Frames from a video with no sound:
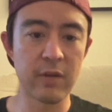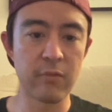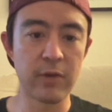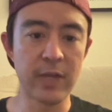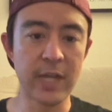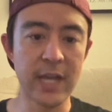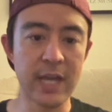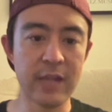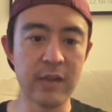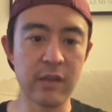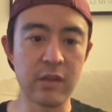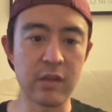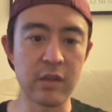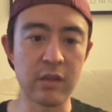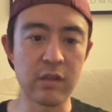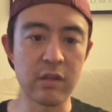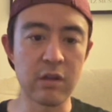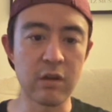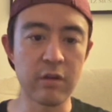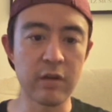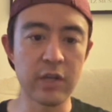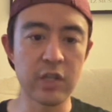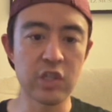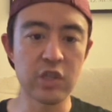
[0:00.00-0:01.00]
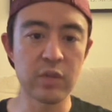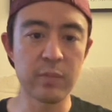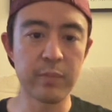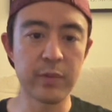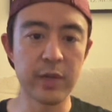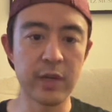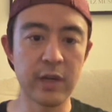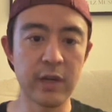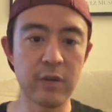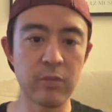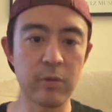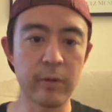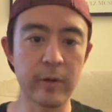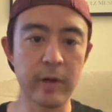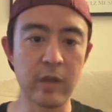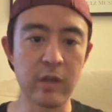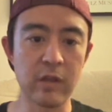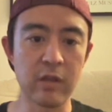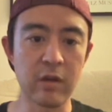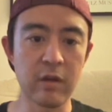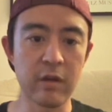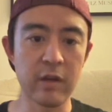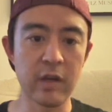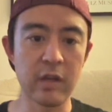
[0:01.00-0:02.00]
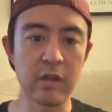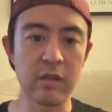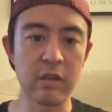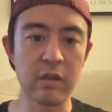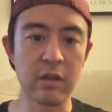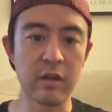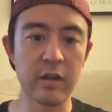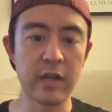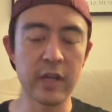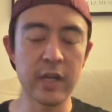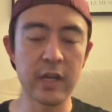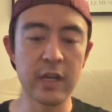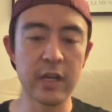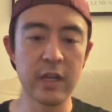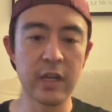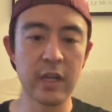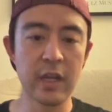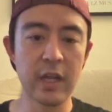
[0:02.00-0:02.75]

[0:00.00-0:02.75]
we had this consolidation period where we consolidated,